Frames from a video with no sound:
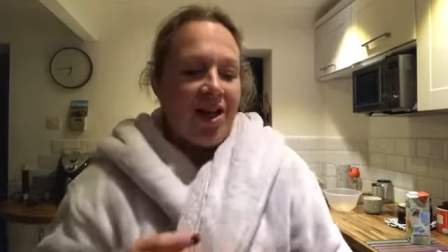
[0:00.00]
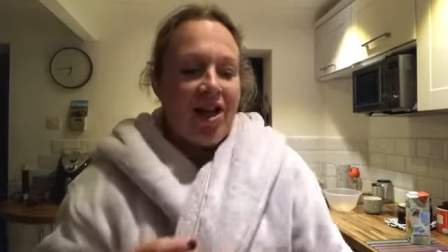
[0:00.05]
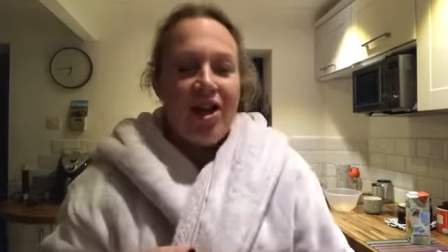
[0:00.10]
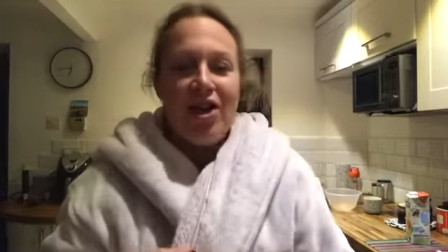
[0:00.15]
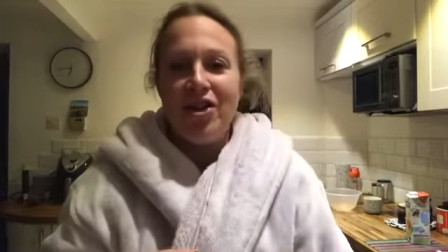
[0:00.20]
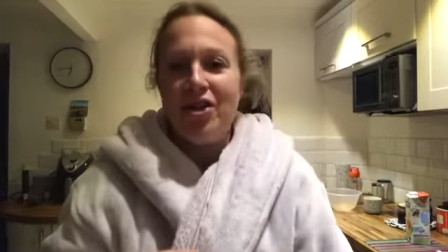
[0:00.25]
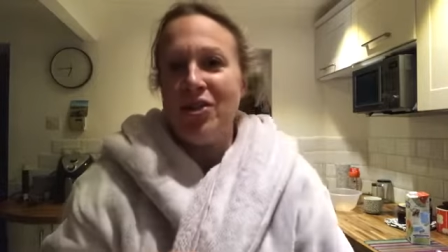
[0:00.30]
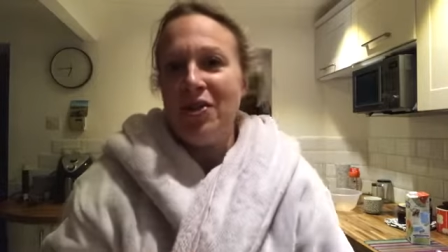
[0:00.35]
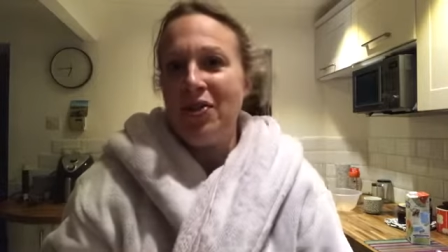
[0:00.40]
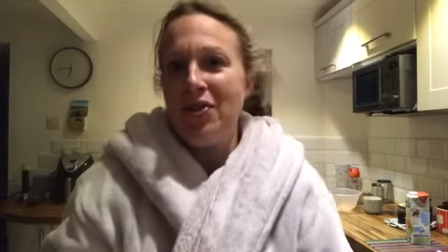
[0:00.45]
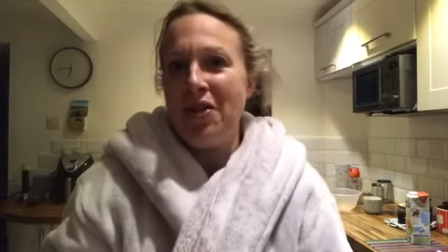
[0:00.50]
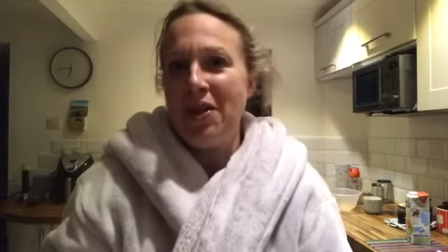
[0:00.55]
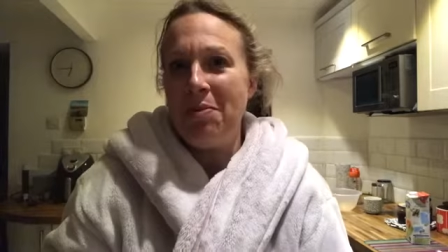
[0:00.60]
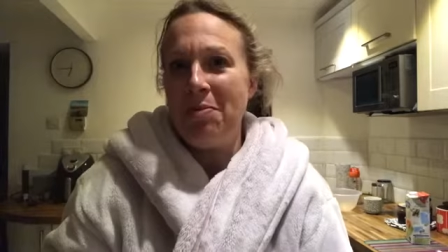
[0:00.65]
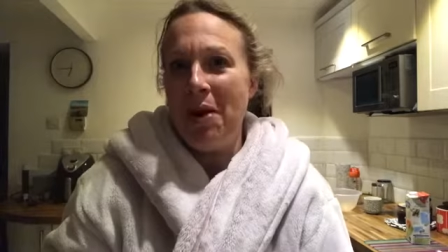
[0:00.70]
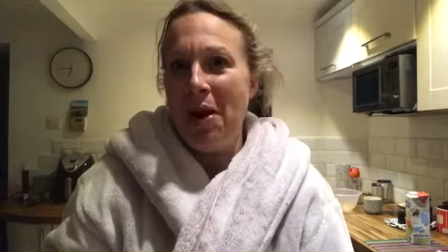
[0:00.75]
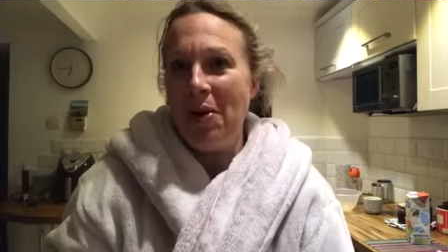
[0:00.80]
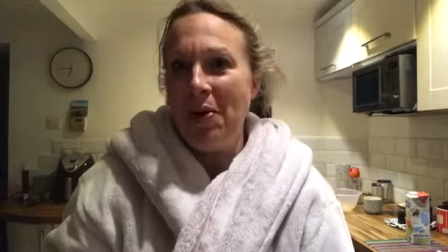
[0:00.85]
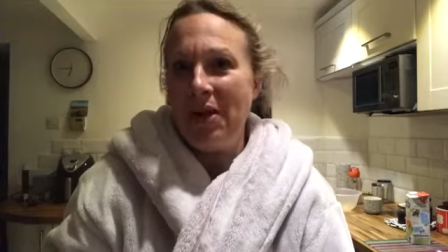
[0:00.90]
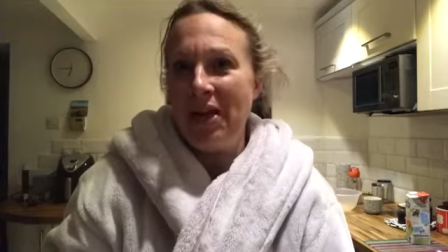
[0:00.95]
Can't do anything
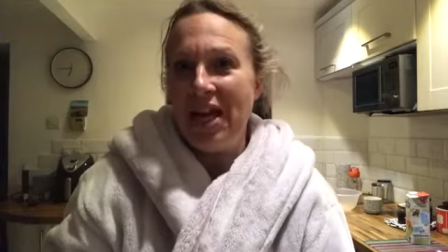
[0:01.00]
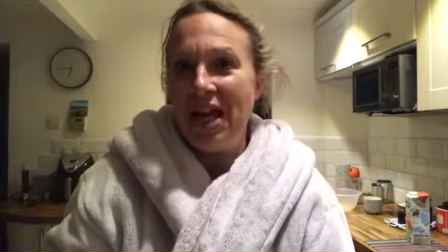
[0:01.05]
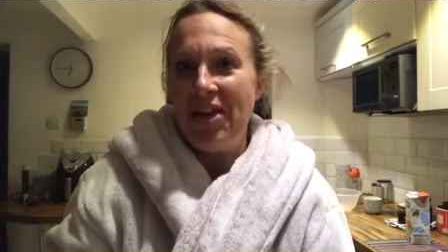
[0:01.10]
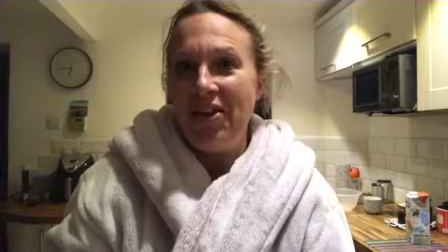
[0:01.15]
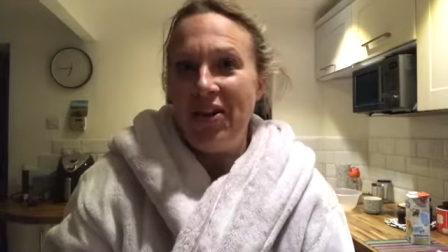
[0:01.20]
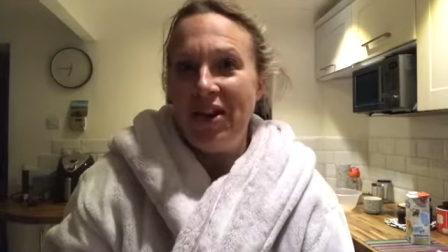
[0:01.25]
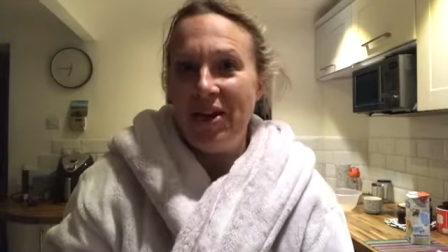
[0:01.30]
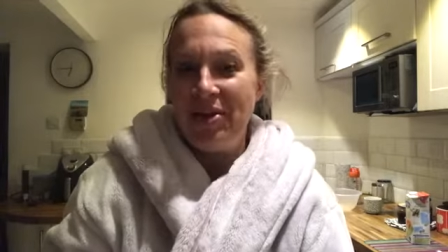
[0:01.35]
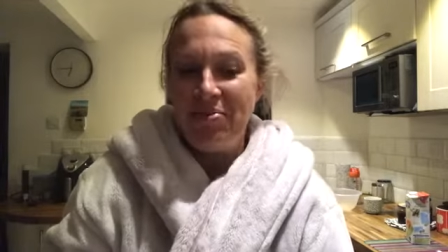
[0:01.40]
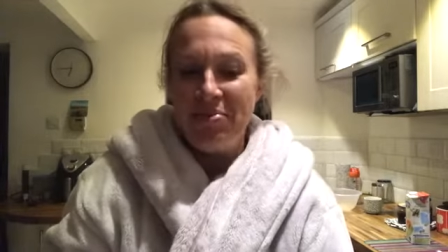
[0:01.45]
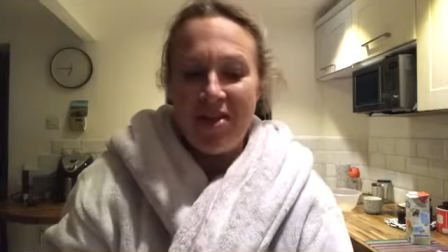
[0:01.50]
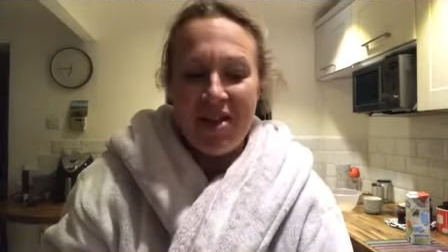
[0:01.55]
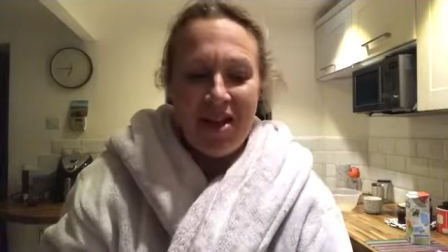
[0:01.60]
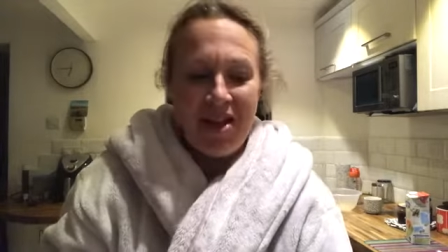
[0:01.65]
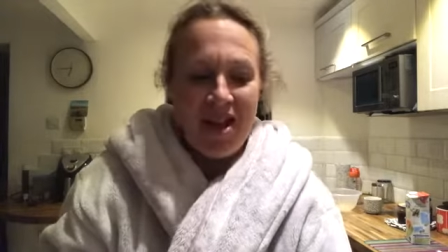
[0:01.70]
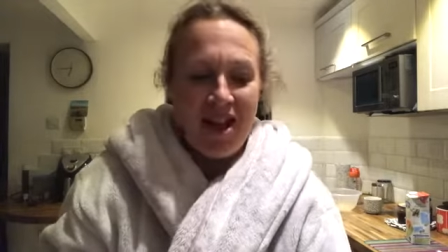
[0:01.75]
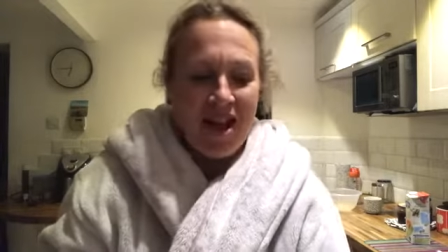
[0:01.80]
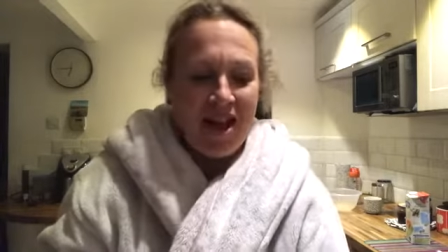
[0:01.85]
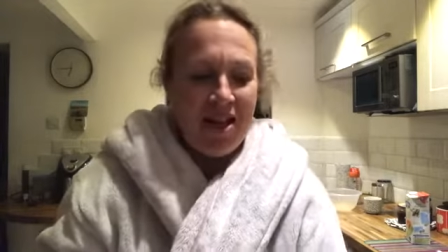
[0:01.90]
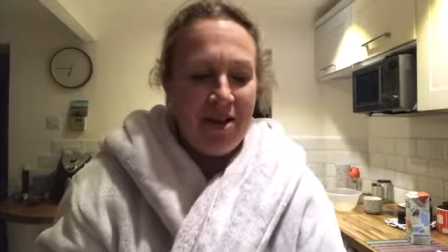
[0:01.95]
about it, can I?
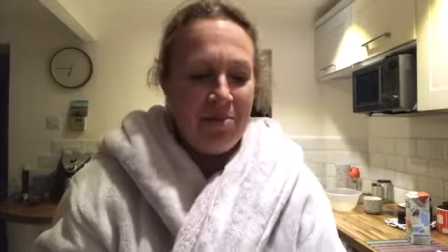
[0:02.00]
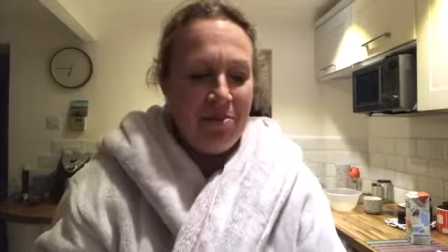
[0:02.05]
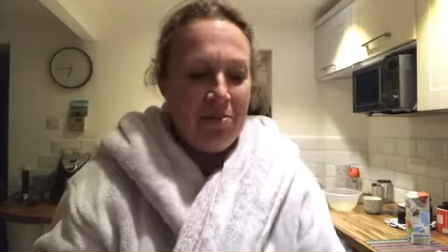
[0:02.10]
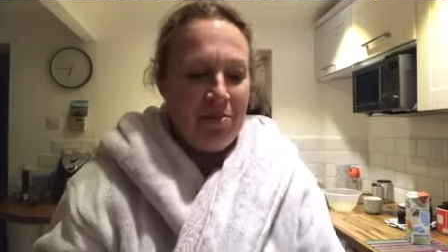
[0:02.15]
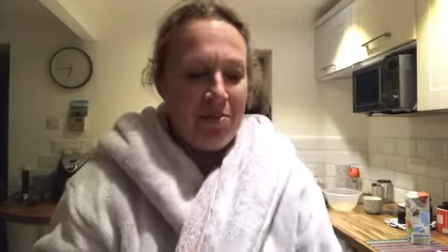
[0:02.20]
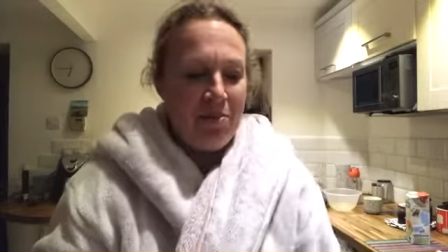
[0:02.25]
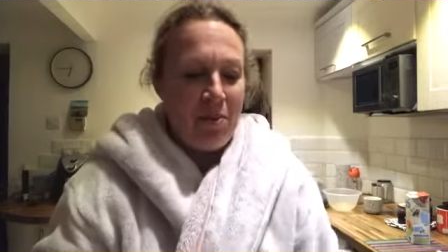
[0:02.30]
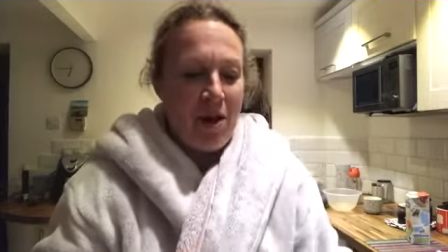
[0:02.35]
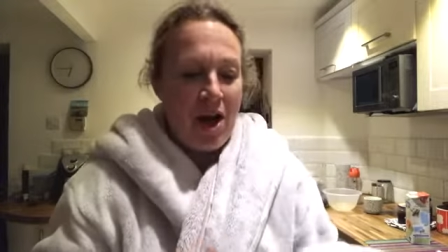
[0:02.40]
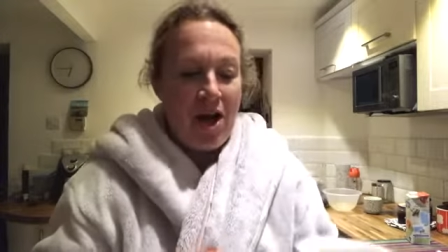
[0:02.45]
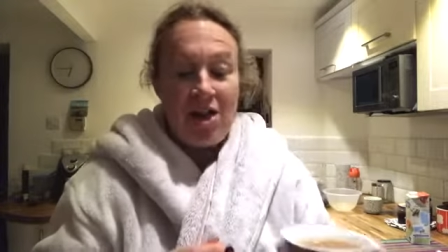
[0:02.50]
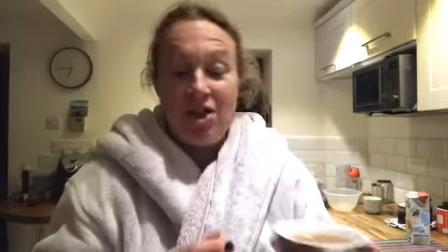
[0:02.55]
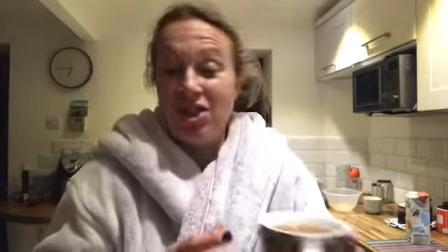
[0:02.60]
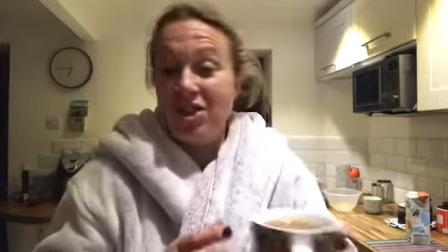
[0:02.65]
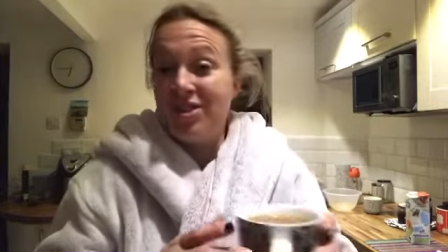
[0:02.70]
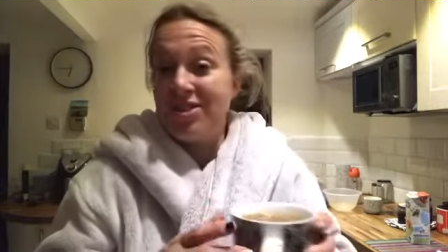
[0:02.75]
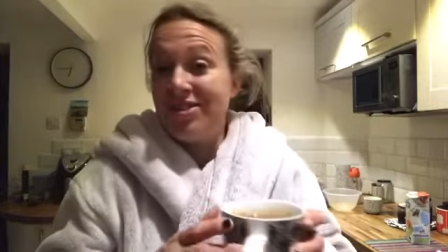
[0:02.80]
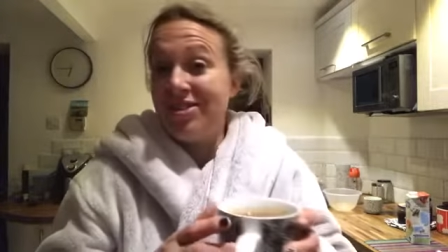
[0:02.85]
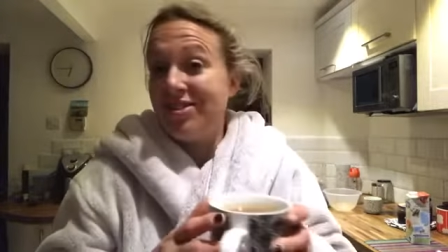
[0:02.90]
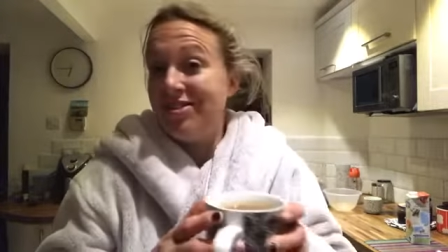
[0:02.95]
I can
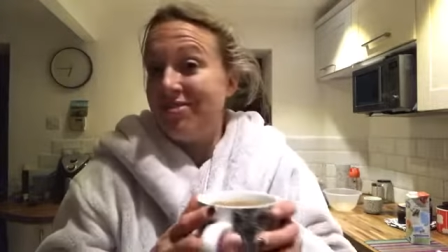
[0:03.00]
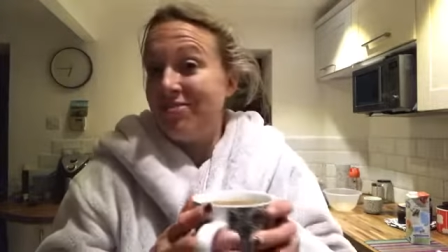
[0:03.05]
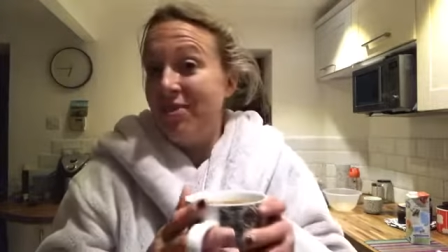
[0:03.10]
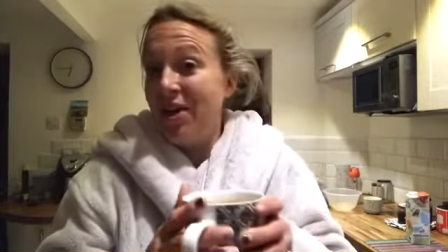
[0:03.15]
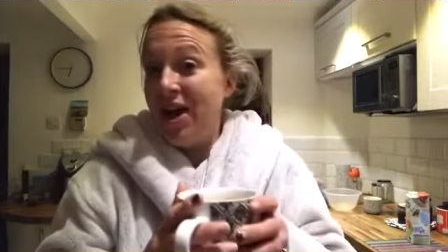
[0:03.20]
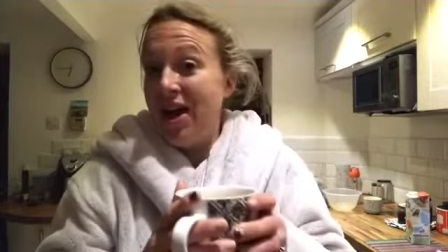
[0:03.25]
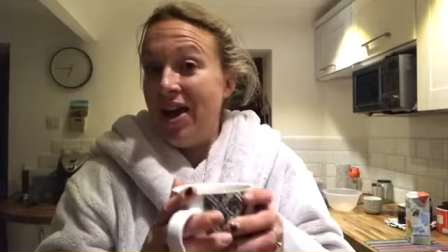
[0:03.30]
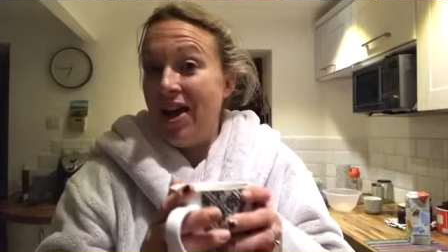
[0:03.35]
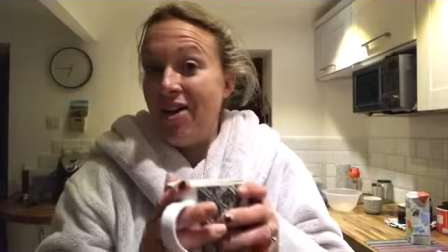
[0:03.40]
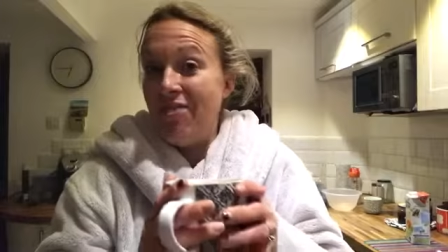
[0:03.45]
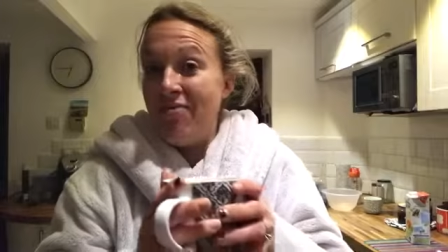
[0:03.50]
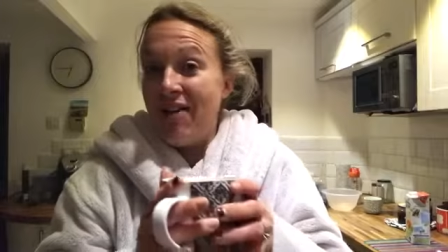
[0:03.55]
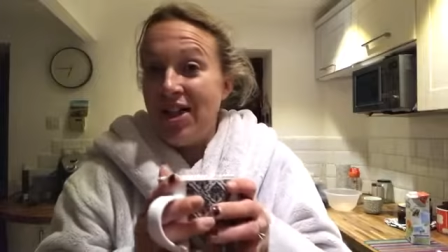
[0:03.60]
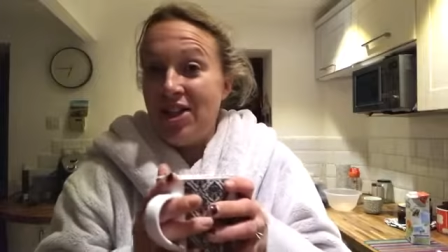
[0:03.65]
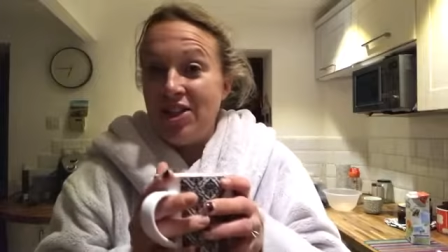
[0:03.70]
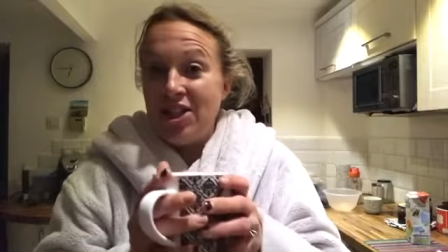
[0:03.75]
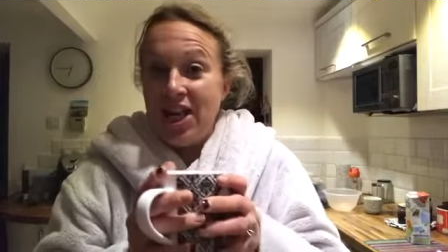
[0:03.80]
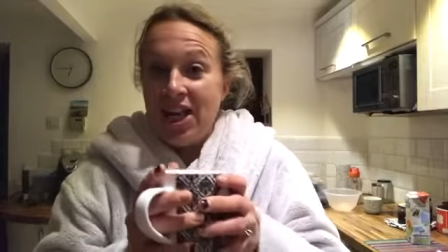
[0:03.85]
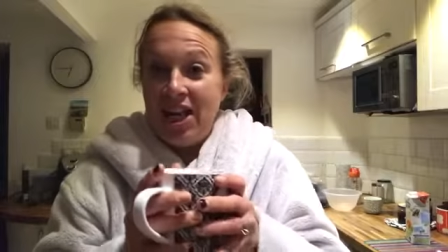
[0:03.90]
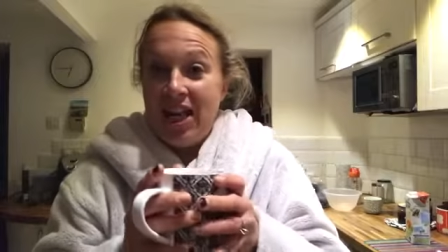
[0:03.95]
just wear a
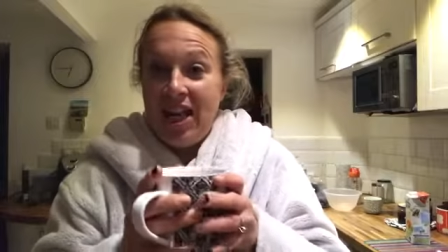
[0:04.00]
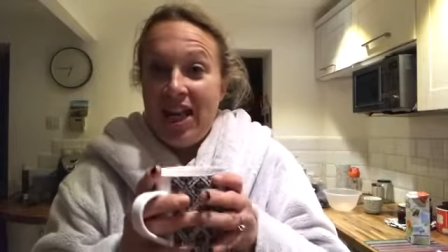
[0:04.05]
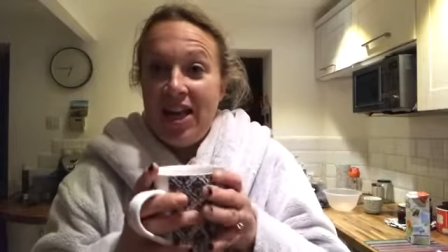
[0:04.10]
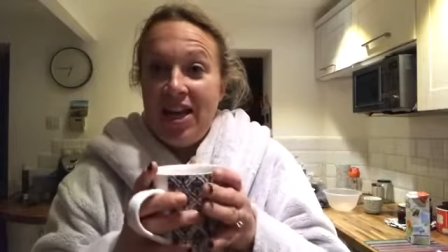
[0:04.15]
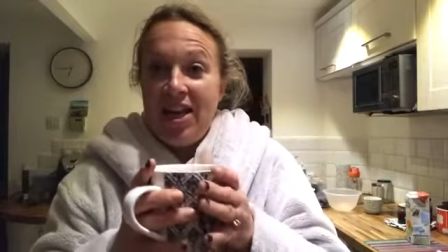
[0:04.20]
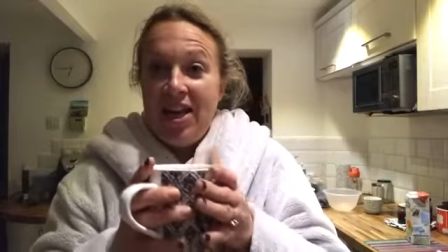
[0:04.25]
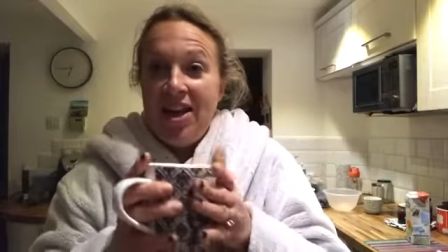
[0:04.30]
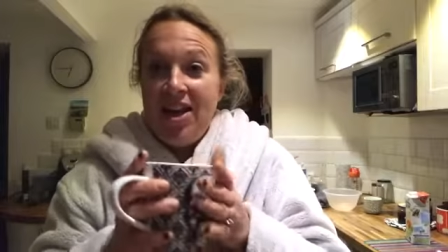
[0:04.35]
rain jacket.